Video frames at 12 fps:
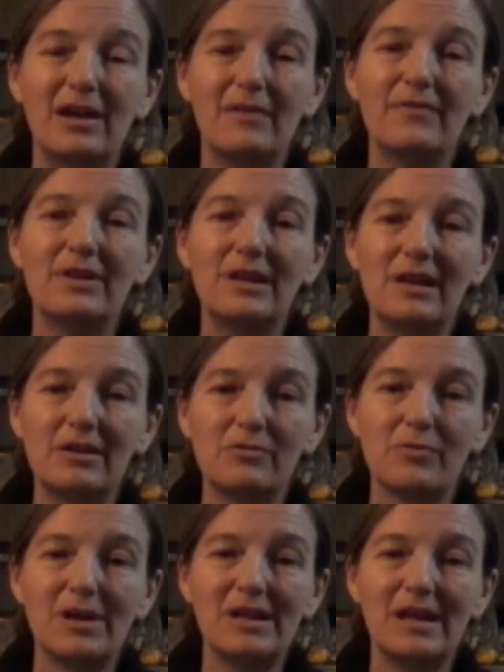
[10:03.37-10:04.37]
oven is
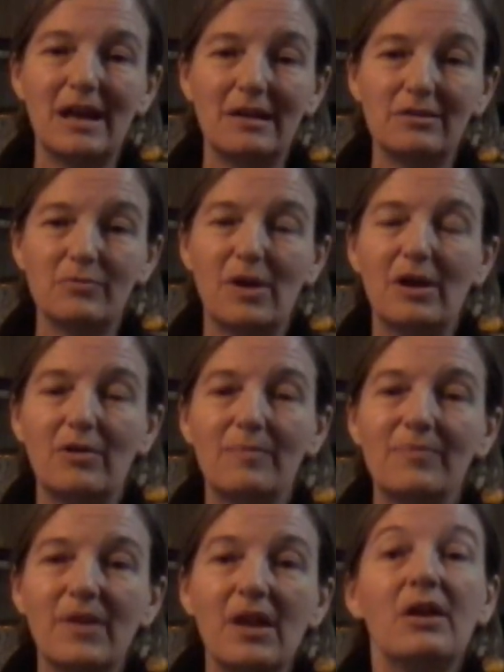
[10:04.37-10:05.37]
ready as well.
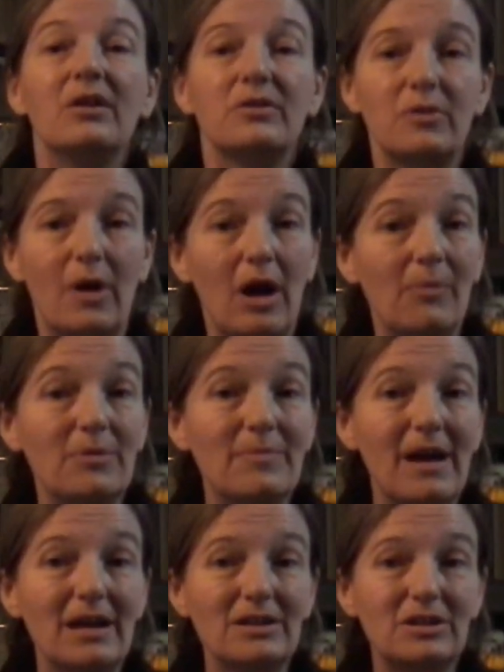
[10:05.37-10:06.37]
So I'll be
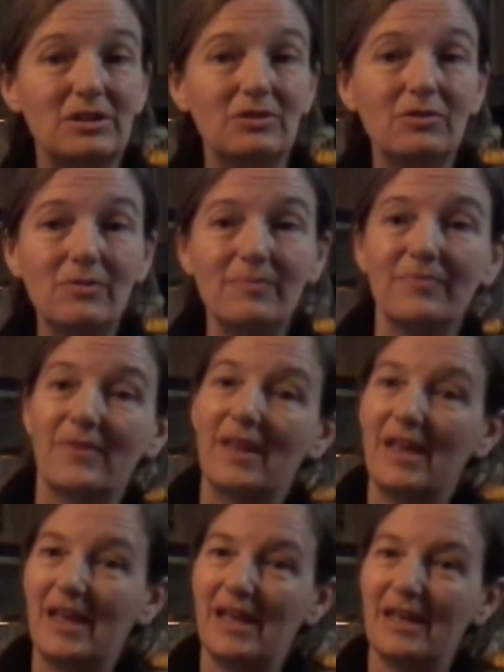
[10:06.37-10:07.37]
back to you
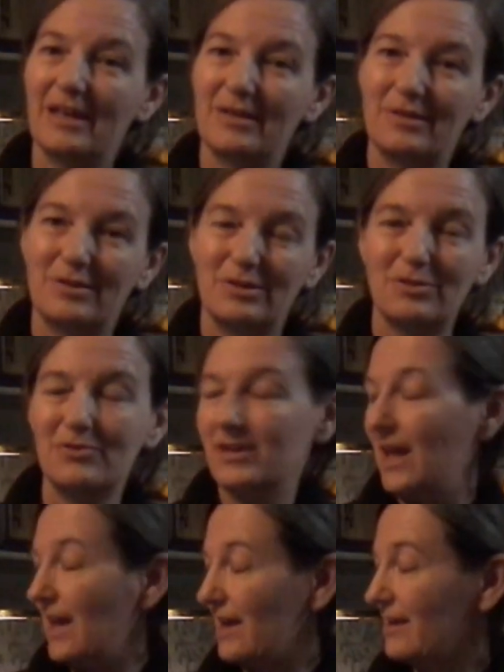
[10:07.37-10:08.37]
as soon
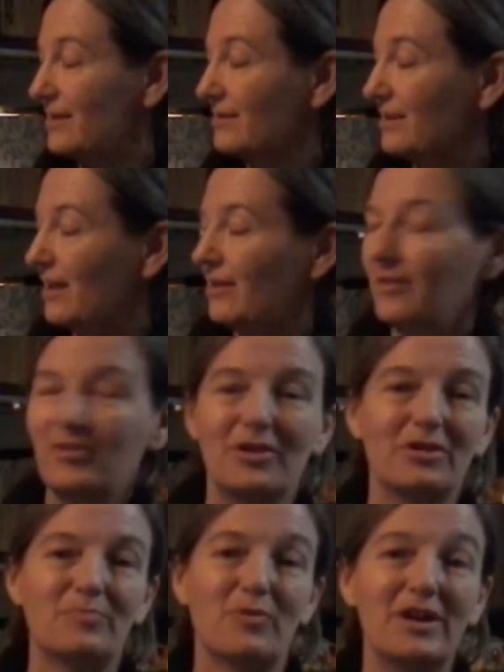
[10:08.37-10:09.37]
as
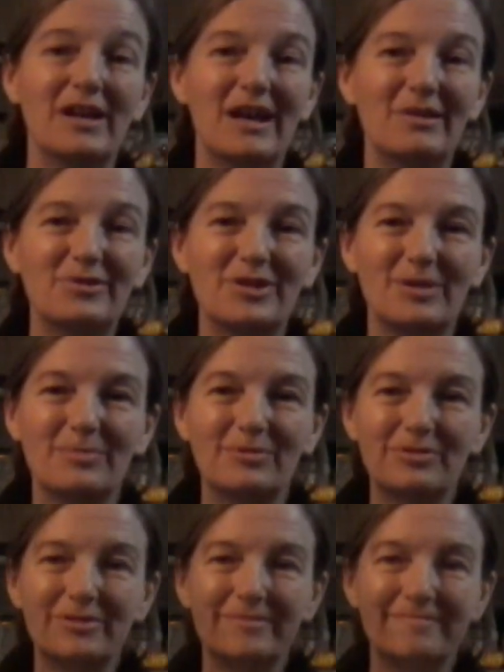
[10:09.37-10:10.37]
this bread has doubled.